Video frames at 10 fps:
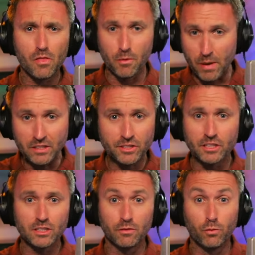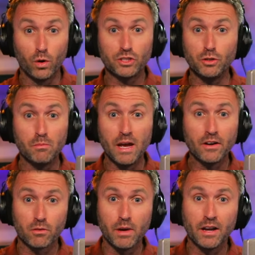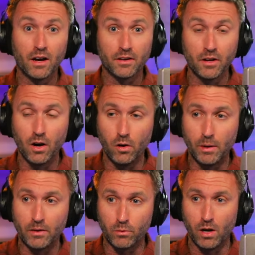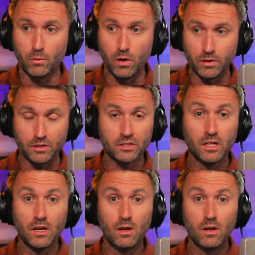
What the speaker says: The basics of what you may or may not know about Ron Wotus.